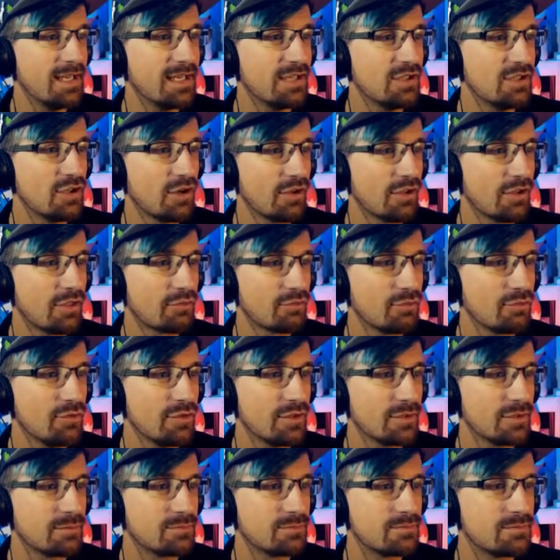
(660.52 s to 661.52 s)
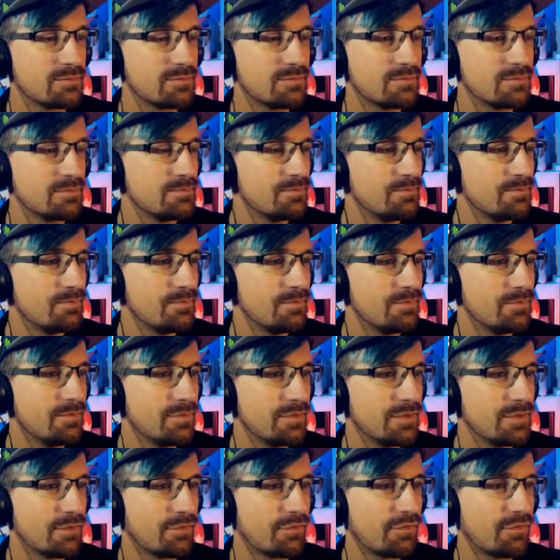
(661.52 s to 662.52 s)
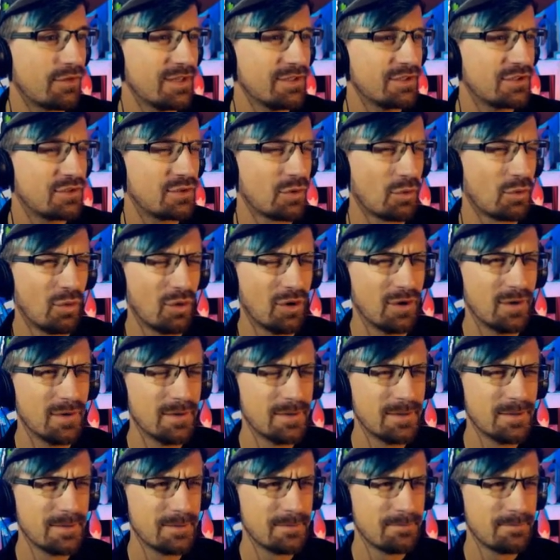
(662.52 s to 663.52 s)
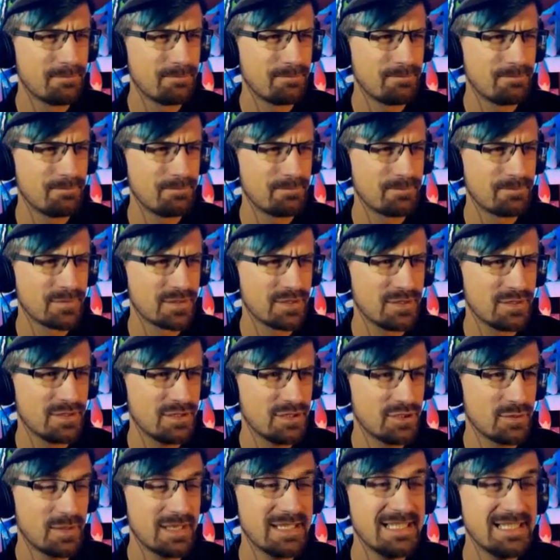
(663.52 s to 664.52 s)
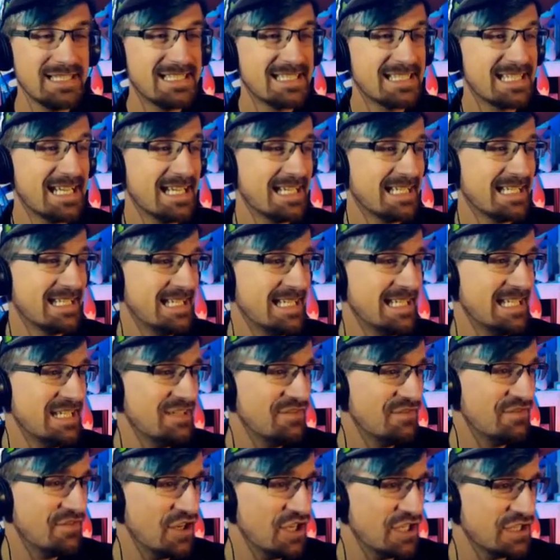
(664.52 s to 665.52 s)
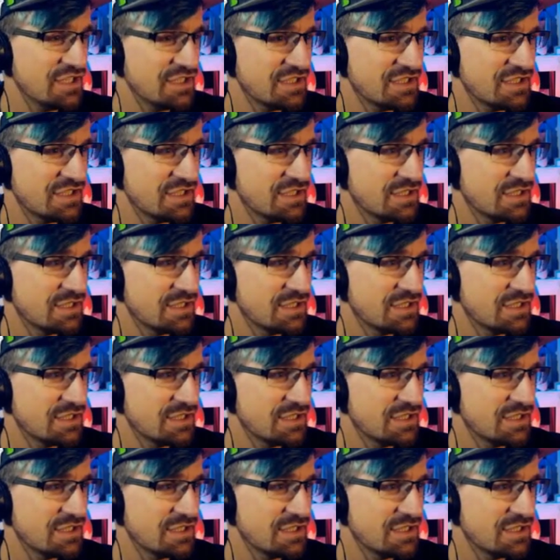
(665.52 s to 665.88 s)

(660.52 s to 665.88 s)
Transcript: not through the front door? Do I need to get a key first?